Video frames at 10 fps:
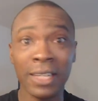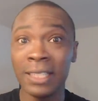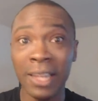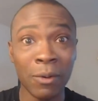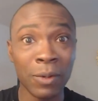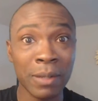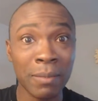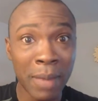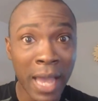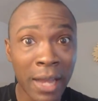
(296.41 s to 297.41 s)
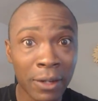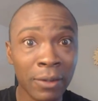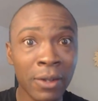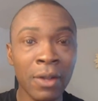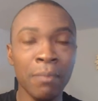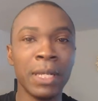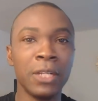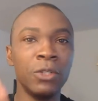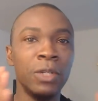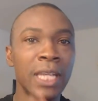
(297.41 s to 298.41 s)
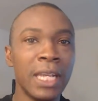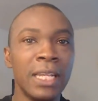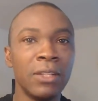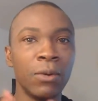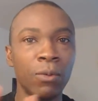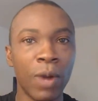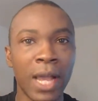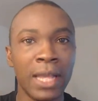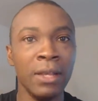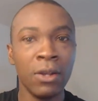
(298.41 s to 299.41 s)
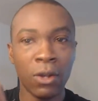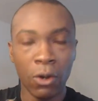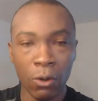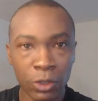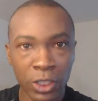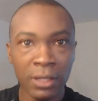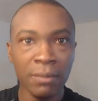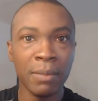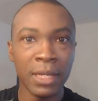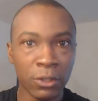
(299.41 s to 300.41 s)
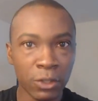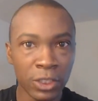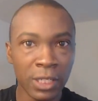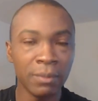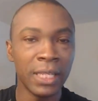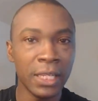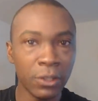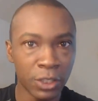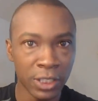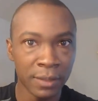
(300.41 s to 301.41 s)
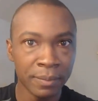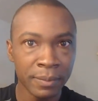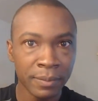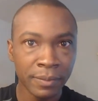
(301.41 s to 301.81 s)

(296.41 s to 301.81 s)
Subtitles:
it's not going to really matter because you're getting the right coaching, mentorship, leadership,